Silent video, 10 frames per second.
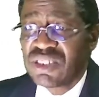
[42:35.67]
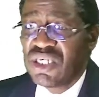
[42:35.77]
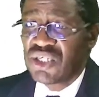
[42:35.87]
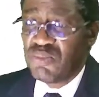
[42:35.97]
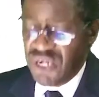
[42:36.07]

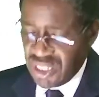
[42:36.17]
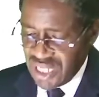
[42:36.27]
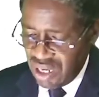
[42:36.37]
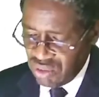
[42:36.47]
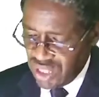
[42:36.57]
just bring
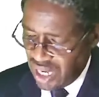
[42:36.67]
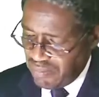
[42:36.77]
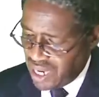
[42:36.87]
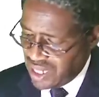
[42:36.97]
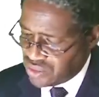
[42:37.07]
down a
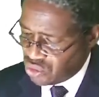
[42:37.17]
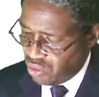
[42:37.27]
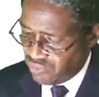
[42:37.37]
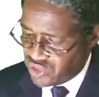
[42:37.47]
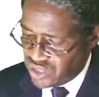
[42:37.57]
balance
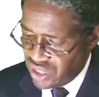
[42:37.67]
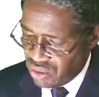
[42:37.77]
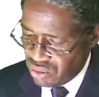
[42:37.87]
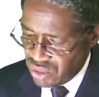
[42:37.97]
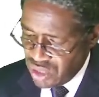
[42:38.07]
of
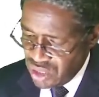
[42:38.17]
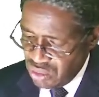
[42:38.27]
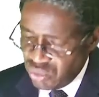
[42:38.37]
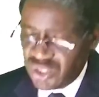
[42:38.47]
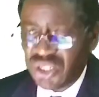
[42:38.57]
0.
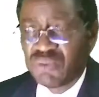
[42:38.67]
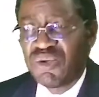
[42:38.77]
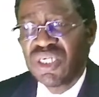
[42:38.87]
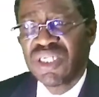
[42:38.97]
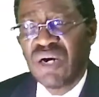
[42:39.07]
We just
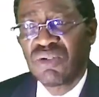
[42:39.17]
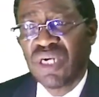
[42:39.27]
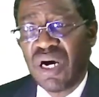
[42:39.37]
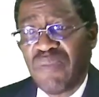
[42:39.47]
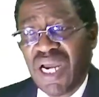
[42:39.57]
bring down
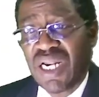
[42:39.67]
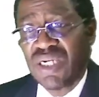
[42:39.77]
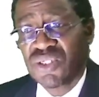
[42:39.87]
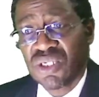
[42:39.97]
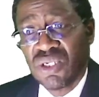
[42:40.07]
a
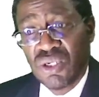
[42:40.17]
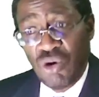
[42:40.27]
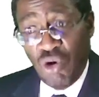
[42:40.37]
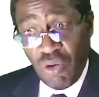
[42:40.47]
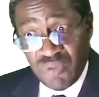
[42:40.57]
balance
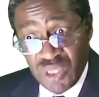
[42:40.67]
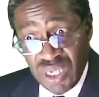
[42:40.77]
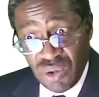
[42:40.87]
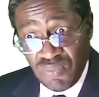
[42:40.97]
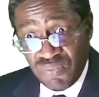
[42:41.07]
of
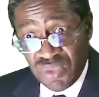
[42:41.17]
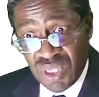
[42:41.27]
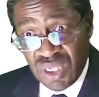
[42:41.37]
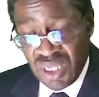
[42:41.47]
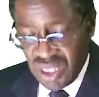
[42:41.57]
0.
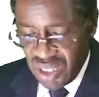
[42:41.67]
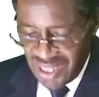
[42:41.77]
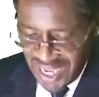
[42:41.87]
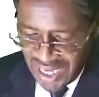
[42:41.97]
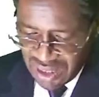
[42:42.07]

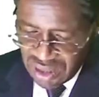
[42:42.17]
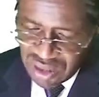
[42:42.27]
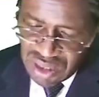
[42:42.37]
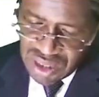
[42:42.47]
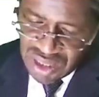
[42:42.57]

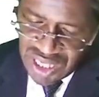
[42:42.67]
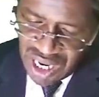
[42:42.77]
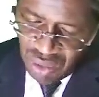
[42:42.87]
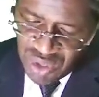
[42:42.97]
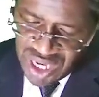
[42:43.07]
Then,
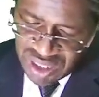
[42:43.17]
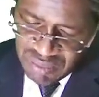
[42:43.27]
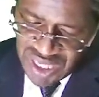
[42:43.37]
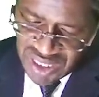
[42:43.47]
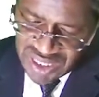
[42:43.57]
now we are
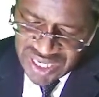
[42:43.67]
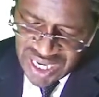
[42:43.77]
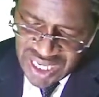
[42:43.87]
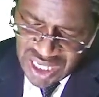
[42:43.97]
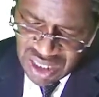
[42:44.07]

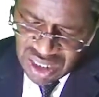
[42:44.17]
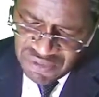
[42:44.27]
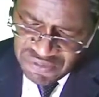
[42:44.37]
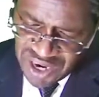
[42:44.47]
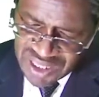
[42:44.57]
maintaining
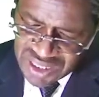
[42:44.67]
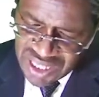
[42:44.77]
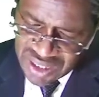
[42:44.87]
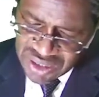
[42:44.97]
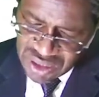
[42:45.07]
deferred
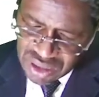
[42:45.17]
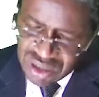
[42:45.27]
tax.